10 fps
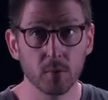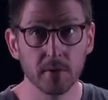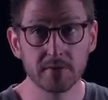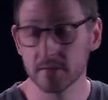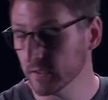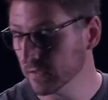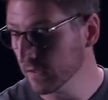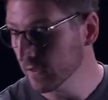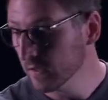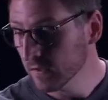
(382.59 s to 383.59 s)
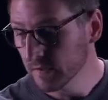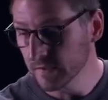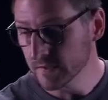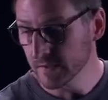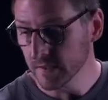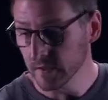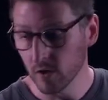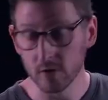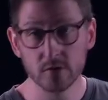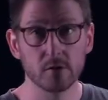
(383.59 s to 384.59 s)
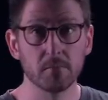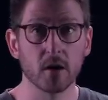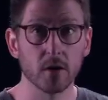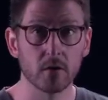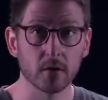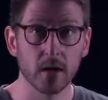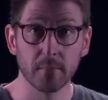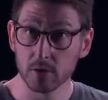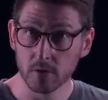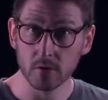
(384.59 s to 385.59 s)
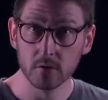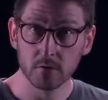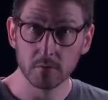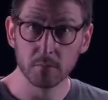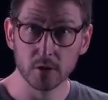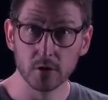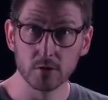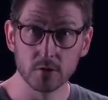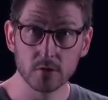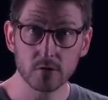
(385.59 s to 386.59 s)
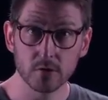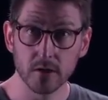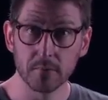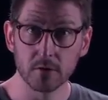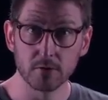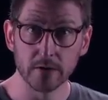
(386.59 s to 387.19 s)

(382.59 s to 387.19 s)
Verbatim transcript: We've seen that this thing can also model chemical pollutants or chemical